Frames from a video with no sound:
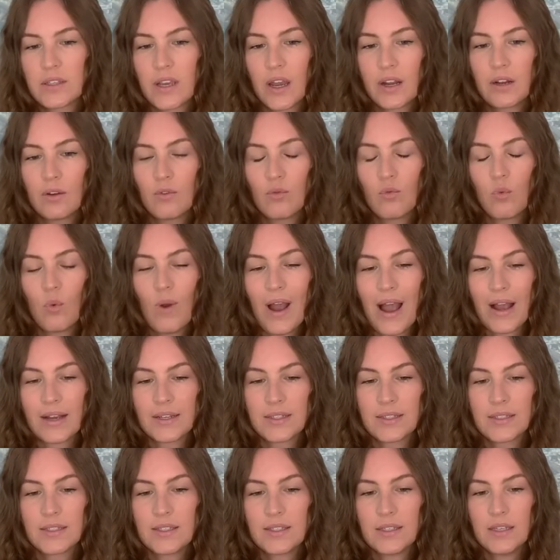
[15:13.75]
kind of
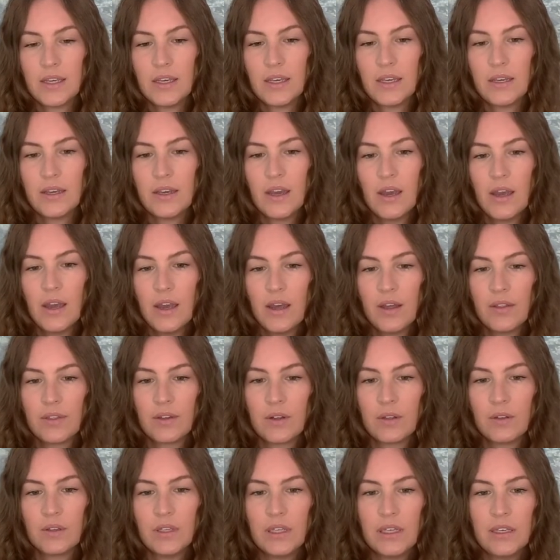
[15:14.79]
waxy, the
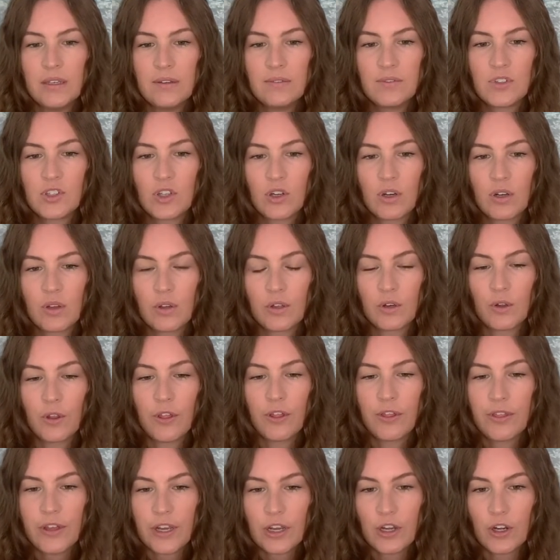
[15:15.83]
leaves are a little
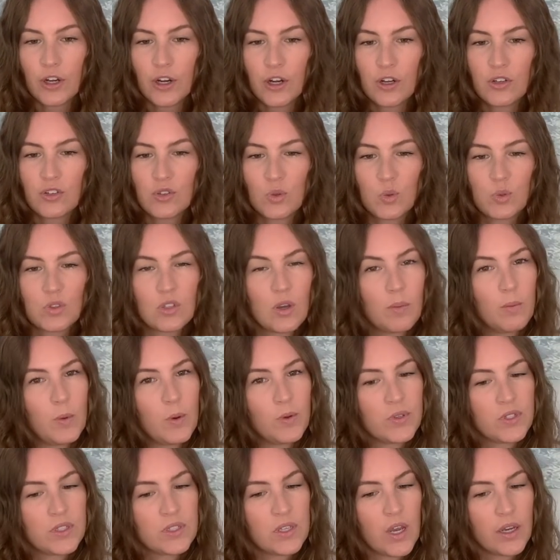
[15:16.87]
thicker, so it's
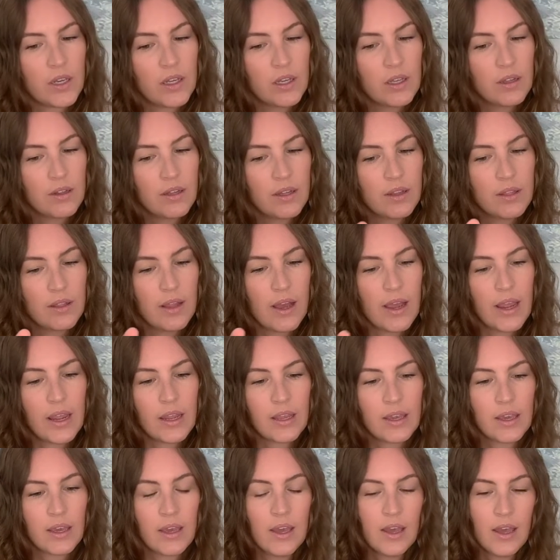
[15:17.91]
almost
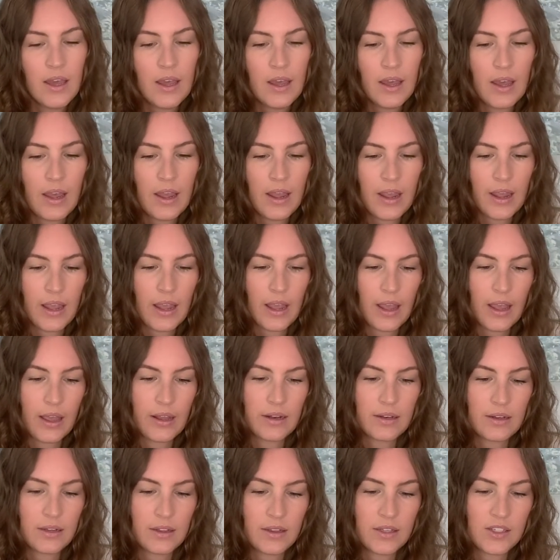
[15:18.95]
succulent-like, and
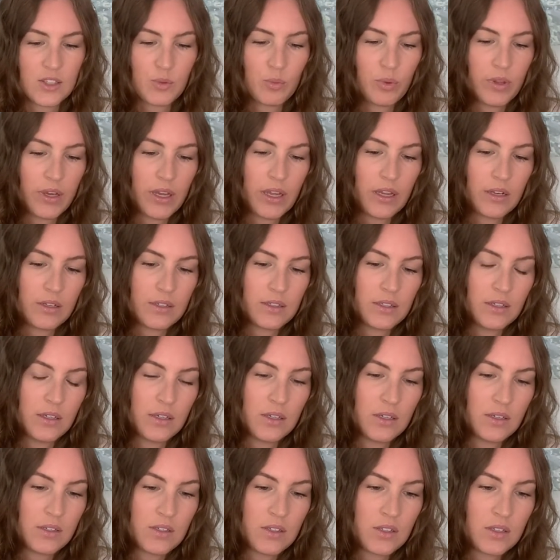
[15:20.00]
this plant
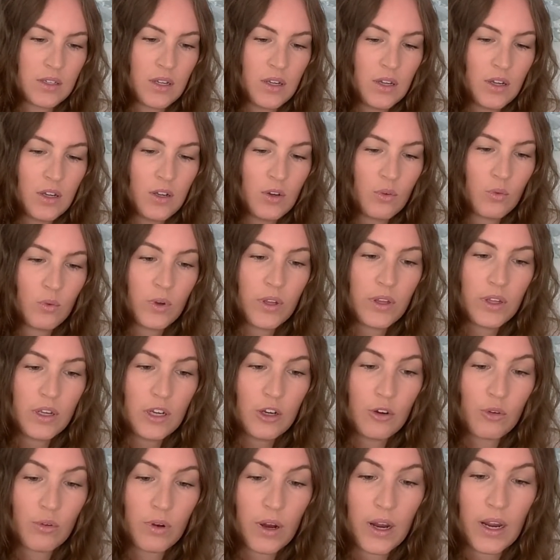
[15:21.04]
is really
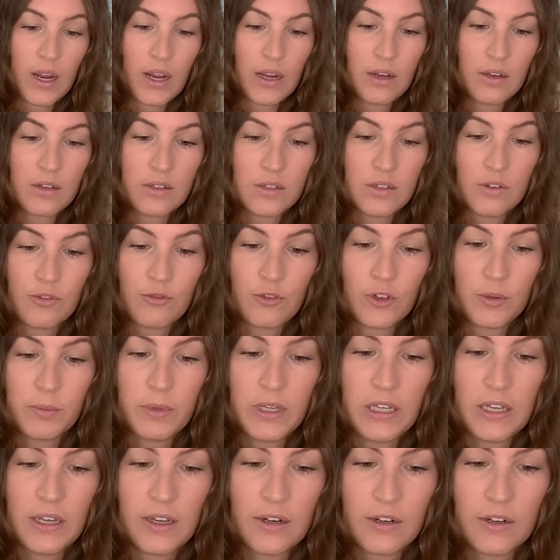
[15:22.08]
great for
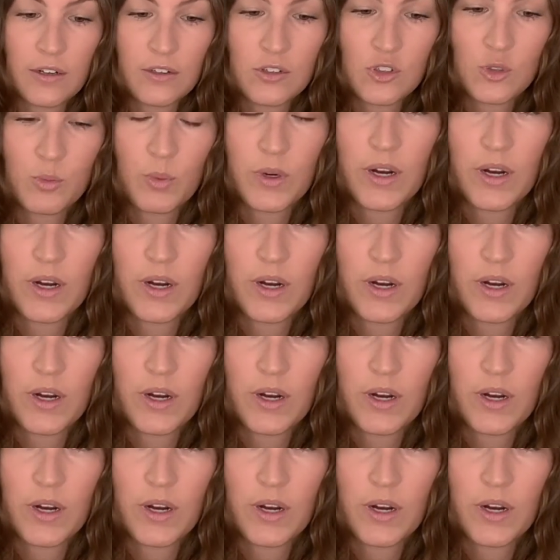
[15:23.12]
beginners, but